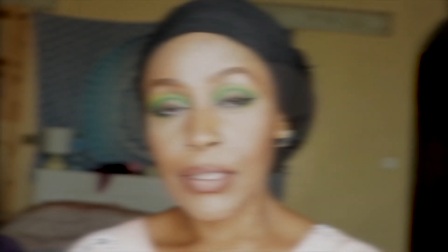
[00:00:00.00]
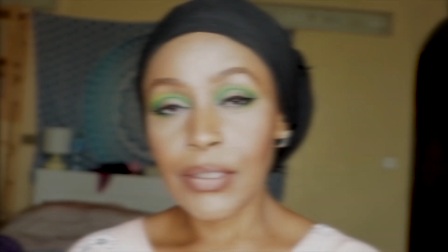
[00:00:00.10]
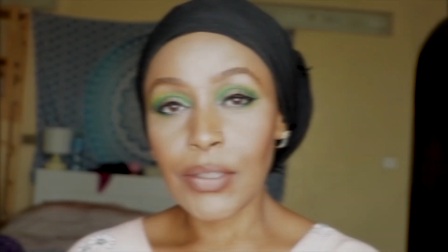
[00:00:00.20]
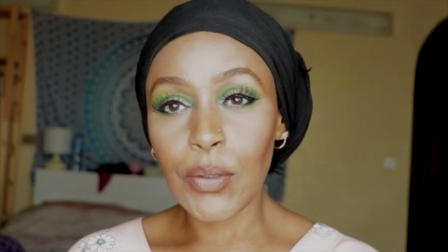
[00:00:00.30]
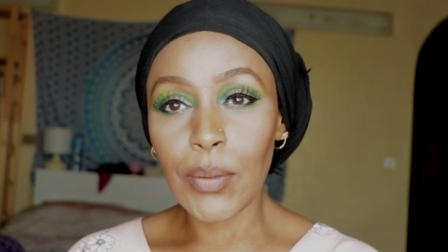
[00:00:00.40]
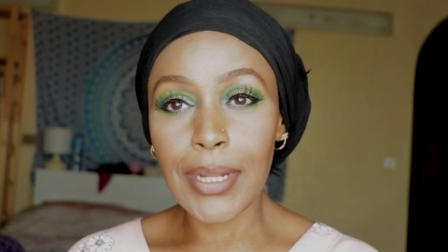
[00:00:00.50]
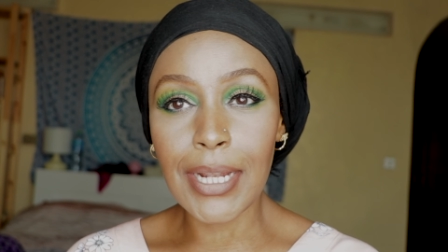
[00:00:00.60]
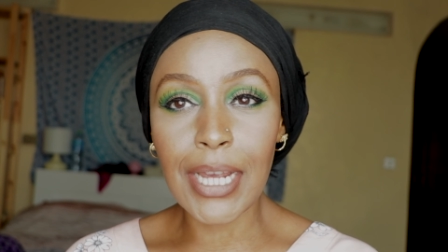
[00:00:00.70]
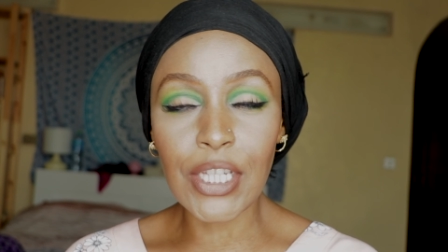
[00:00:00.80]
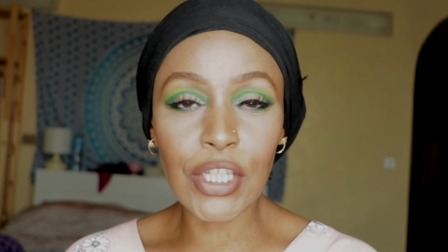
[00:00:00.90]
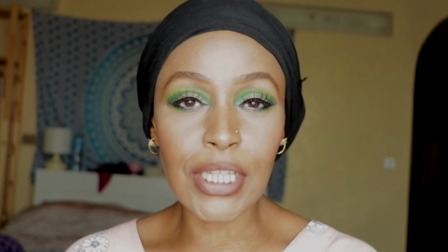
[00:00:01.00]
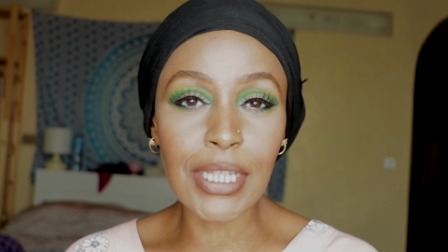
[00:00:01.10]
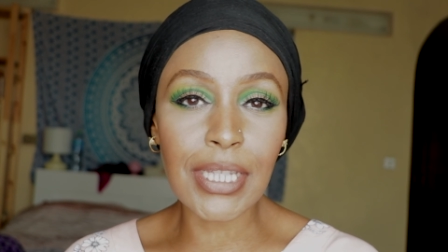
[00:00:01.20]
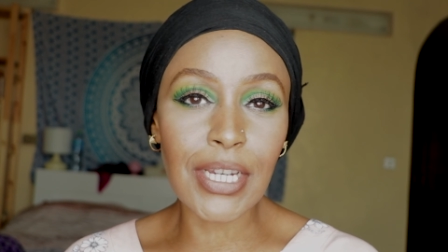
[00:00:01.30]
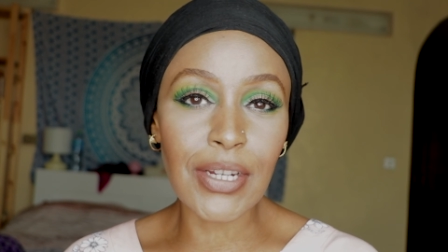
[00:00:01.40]
So
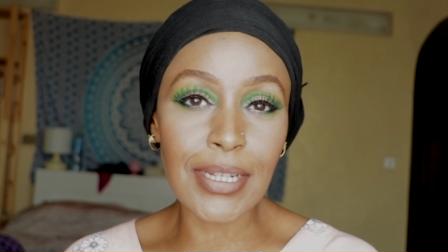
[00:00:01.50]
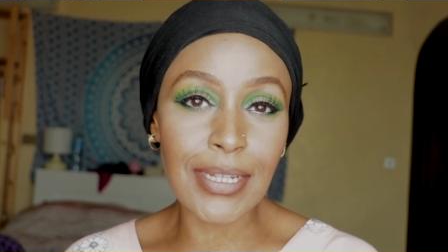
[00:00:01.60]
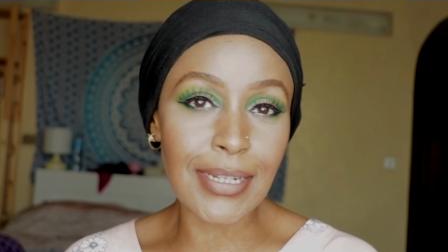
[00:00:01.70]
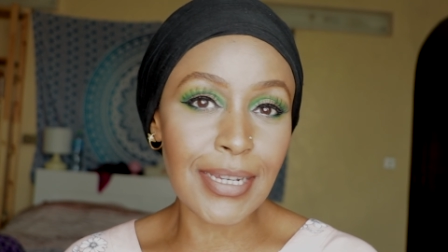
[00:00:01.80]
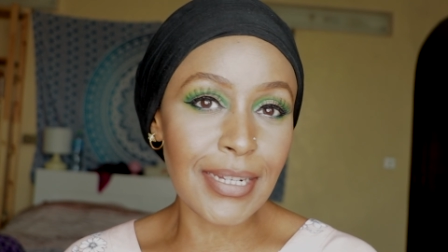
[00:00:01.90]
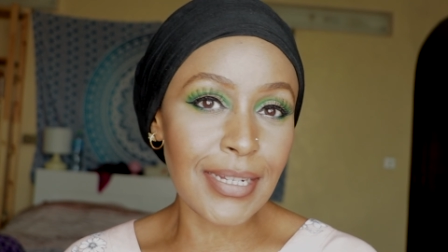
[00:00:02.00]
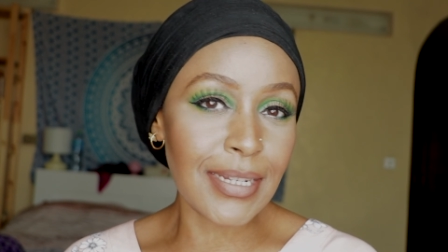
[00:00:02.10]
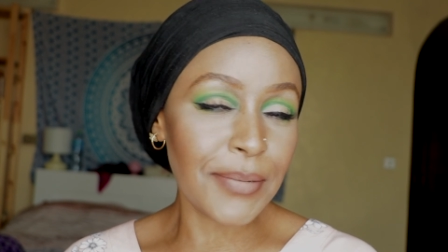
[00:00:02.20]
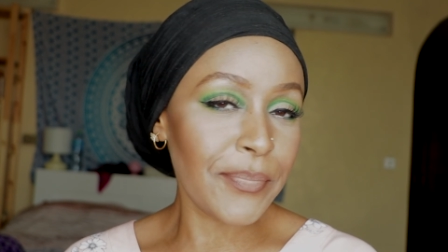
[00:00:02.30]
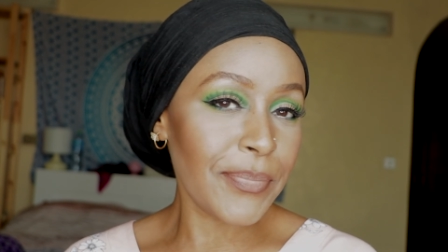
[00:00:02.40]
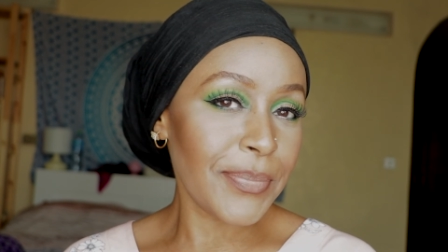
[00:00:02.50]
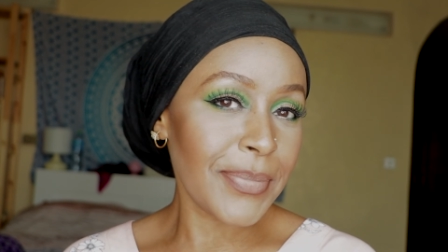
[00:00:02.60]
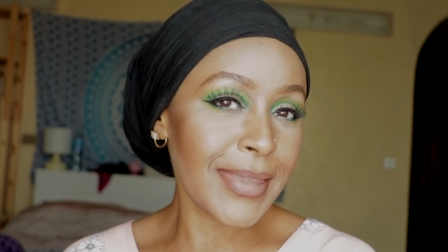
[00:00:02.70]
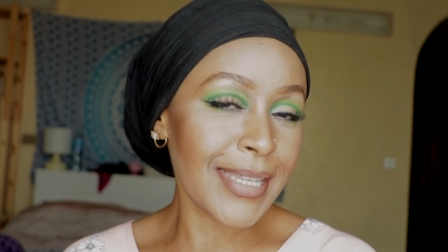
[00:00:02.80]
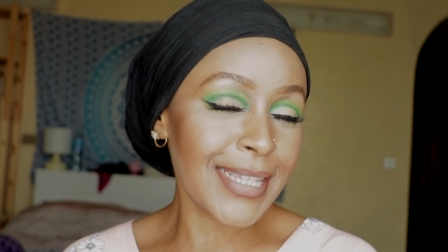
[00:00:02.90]
lashes are done.
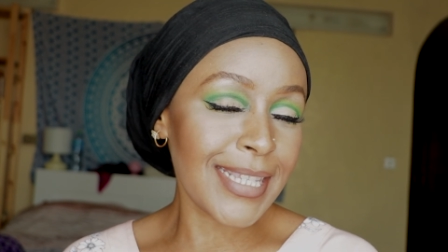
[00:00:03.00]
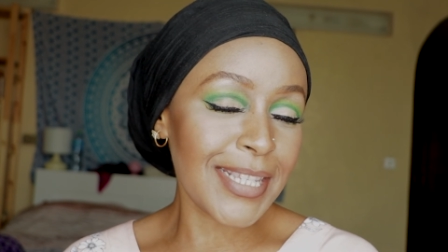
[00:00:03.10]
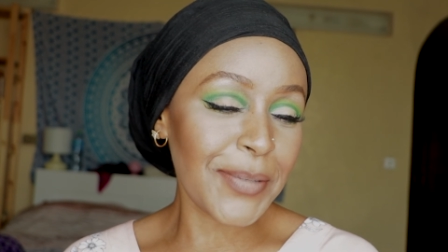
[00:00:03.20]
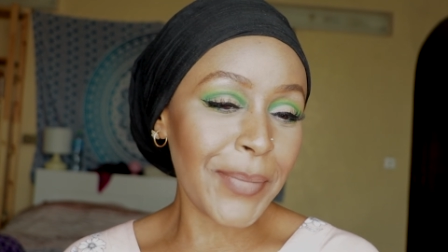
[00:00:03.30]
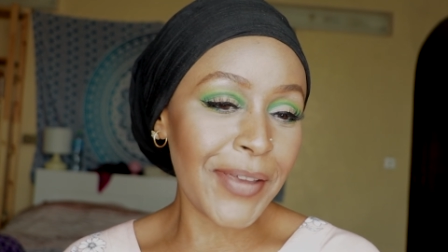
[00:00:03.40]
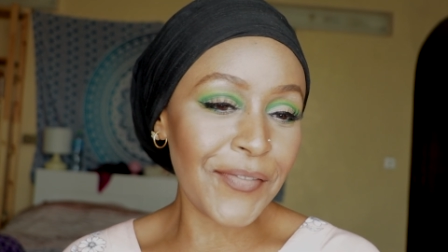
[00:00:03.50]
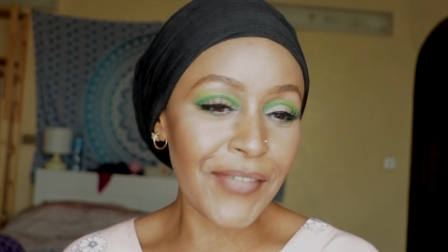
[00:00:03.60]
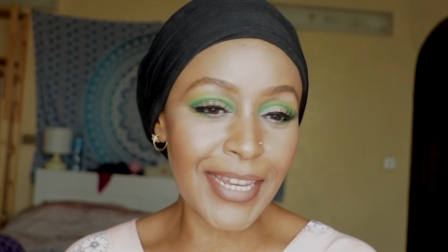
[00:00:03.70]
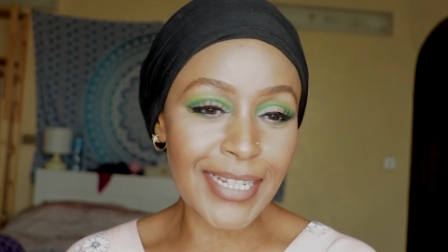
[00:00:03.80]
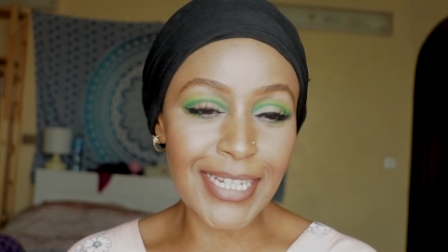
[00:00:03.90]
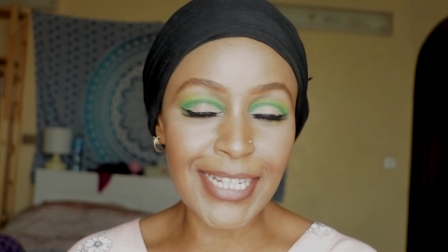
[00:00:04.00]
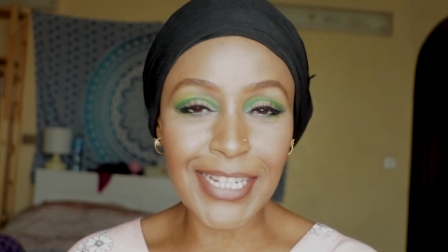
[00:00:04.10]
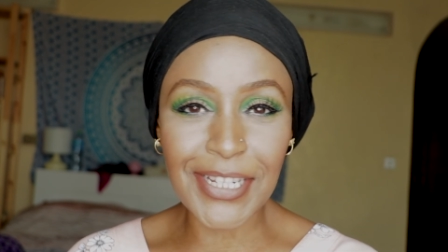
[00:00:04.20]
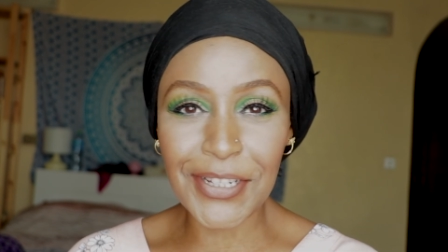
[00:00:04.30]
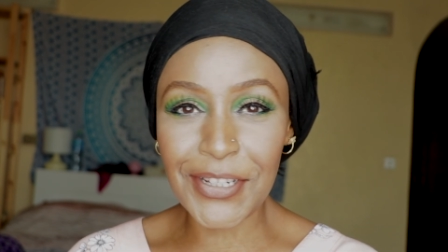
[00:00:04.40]
This is my
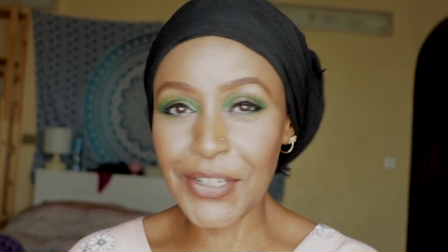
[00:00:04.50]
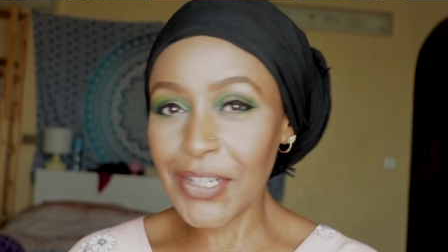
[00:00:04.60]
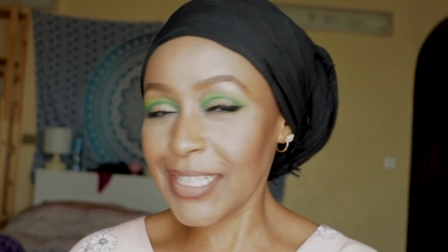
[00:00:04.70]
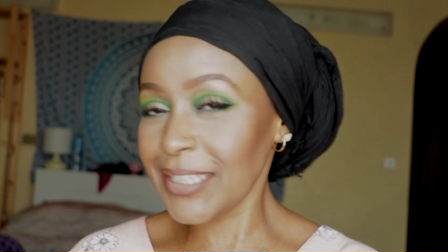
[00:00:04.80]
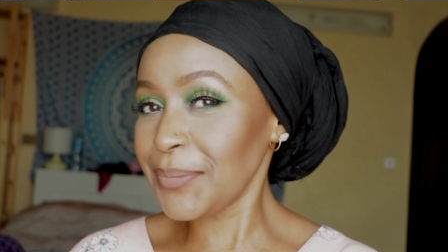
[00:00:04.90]
final look.